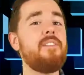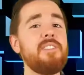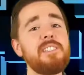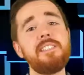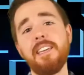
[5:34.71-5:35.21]

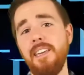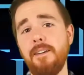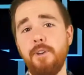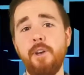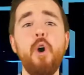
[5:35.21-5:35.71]
This is a
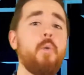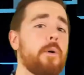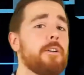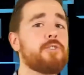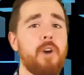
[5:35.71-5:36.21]
given.
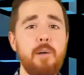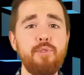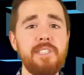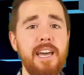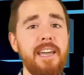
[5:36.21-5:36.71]
We're a tribal
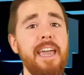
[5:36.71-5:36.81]
deck